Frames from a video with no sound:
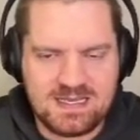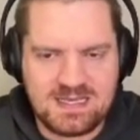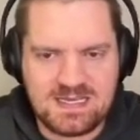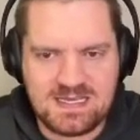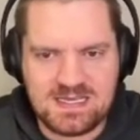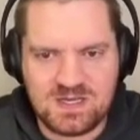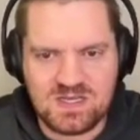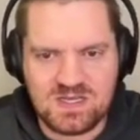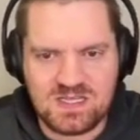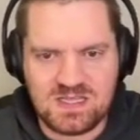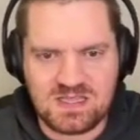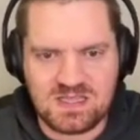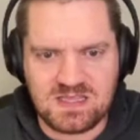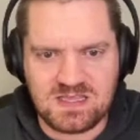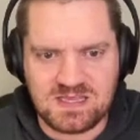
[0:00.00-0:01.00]

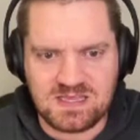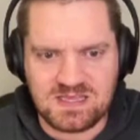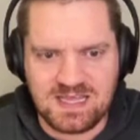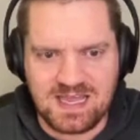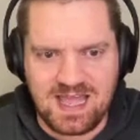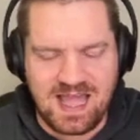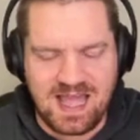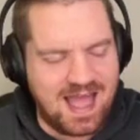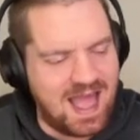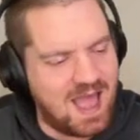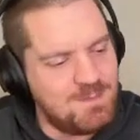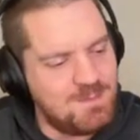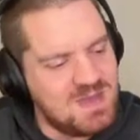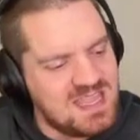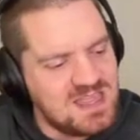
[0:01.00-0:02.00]
I
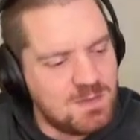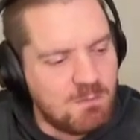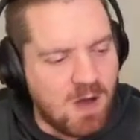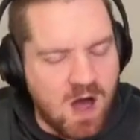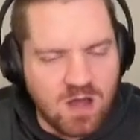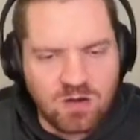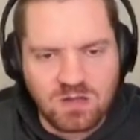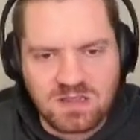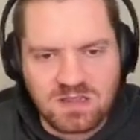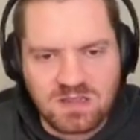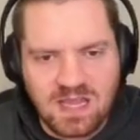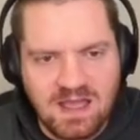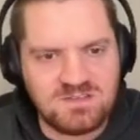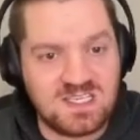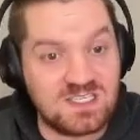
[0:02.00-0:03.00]
mean, the model
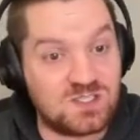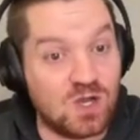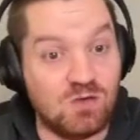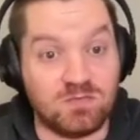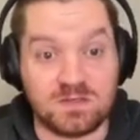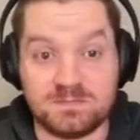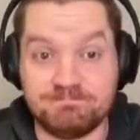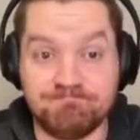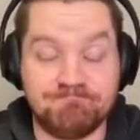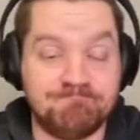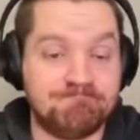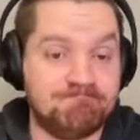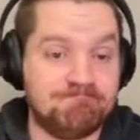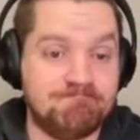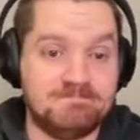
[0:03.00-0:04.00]
loves this over.
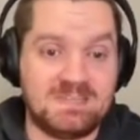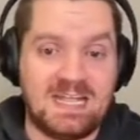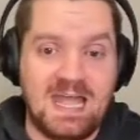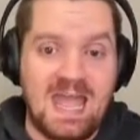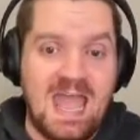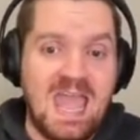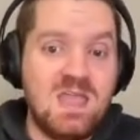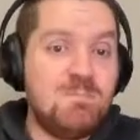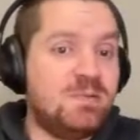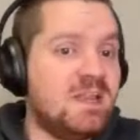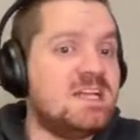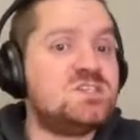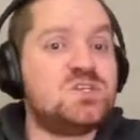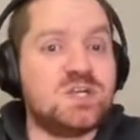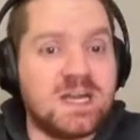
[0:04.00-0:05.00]
A+
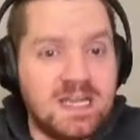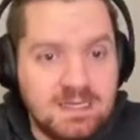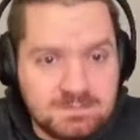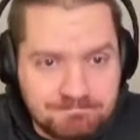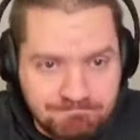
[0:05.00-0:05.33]
grade.